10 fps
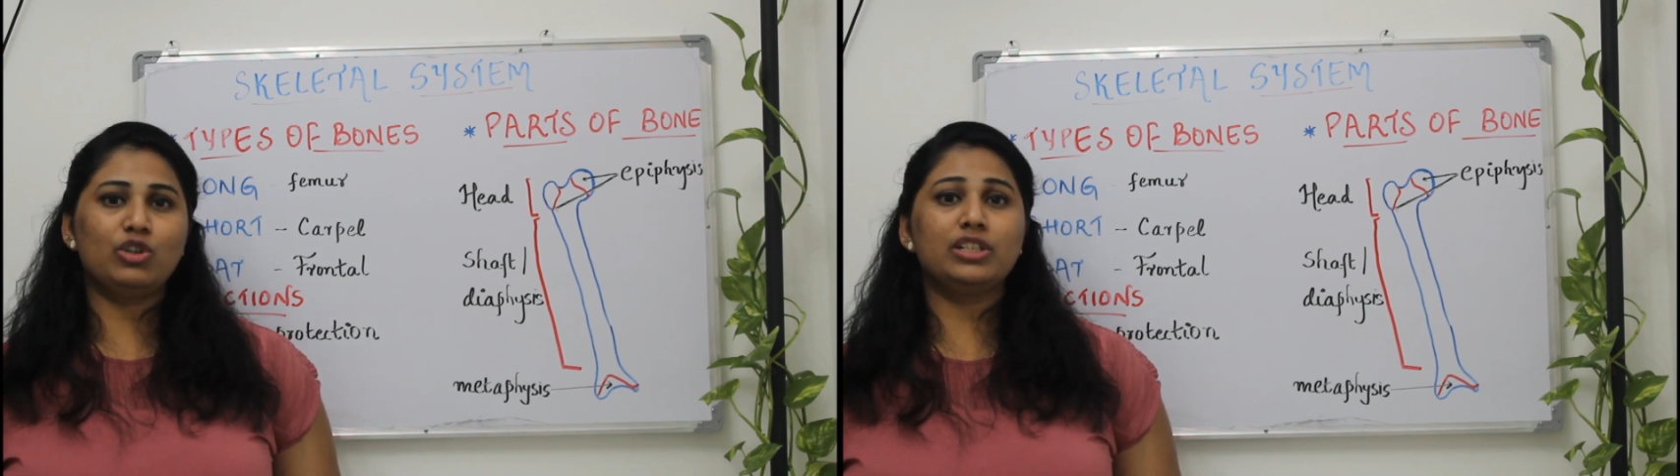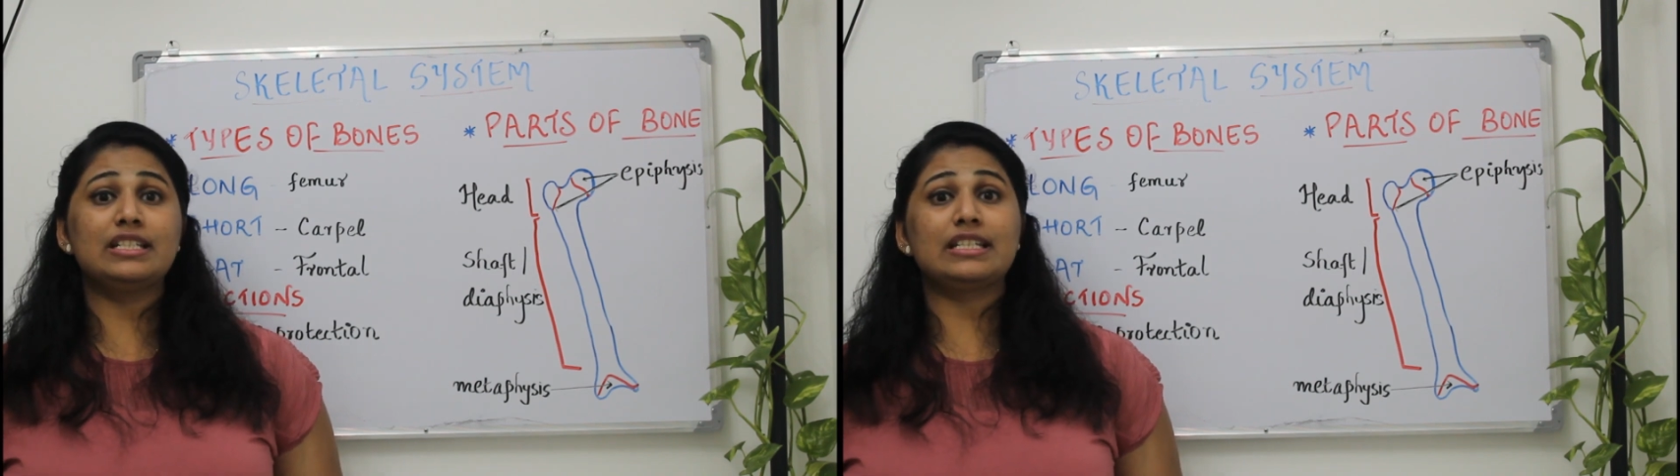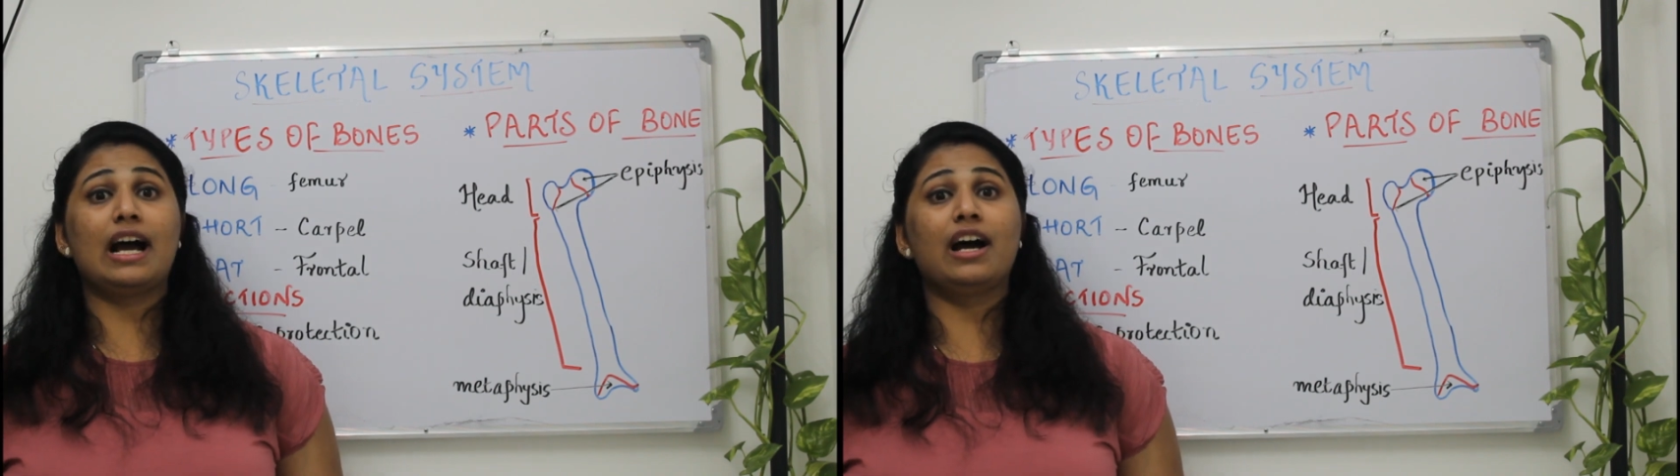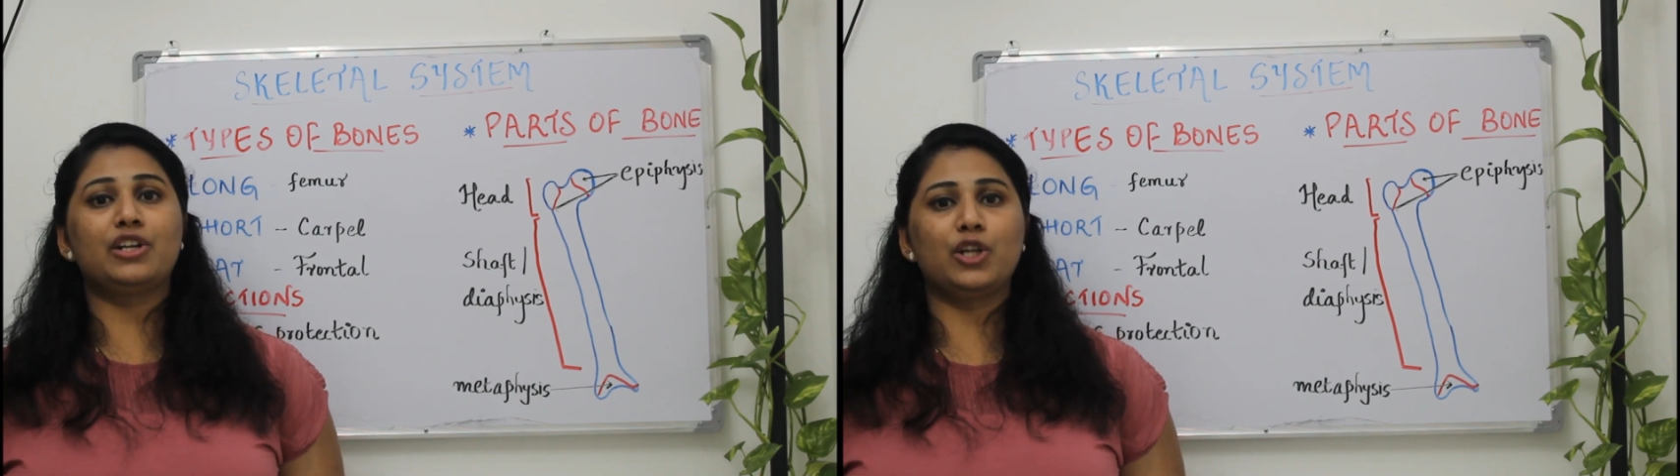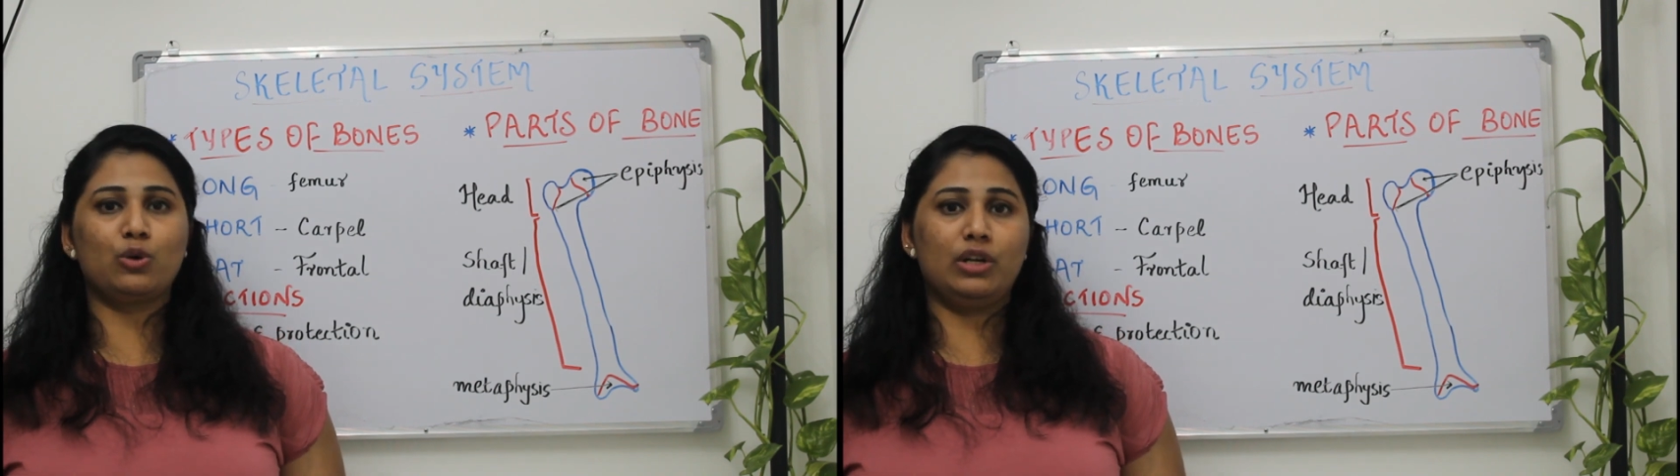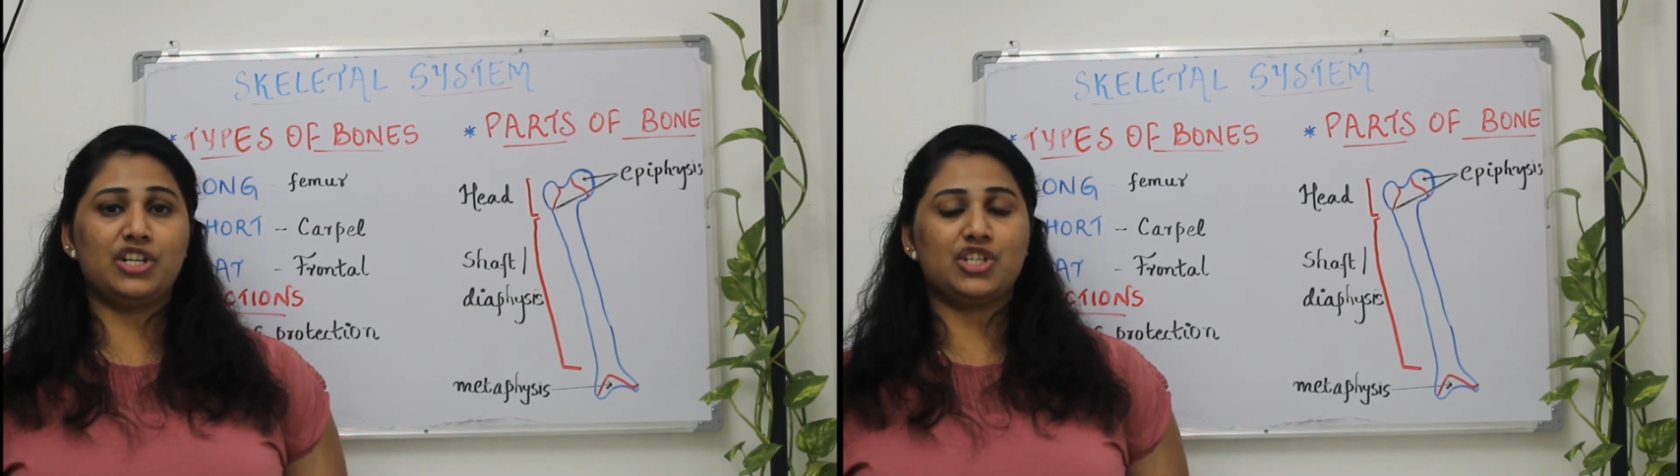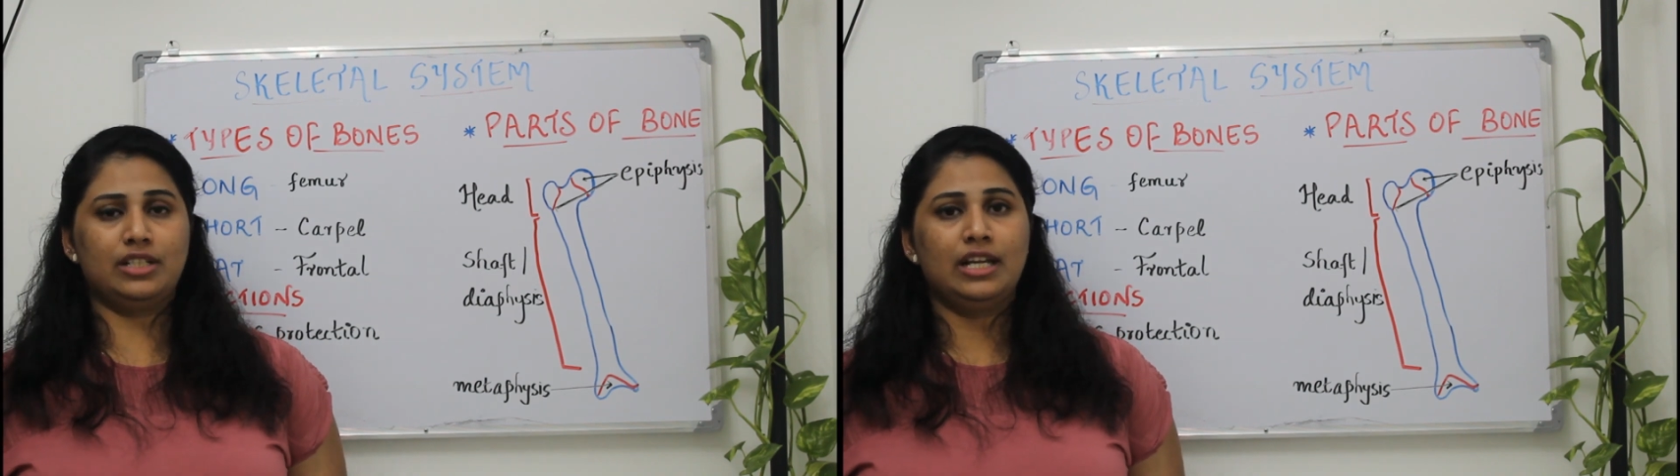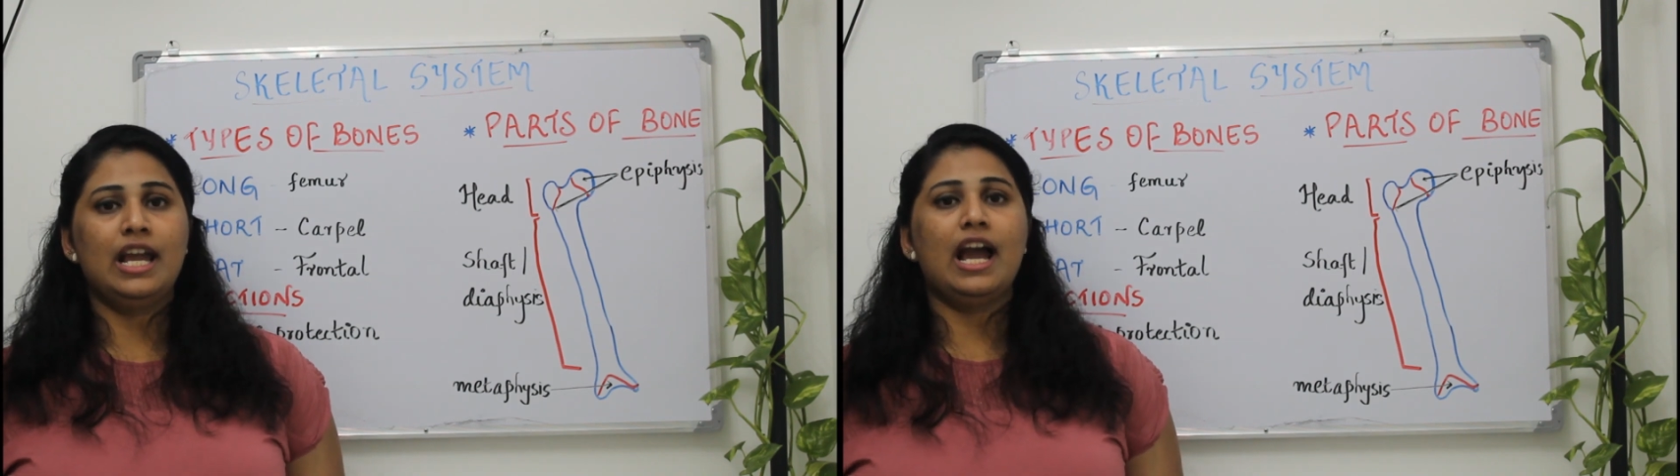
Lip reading: What is articulation?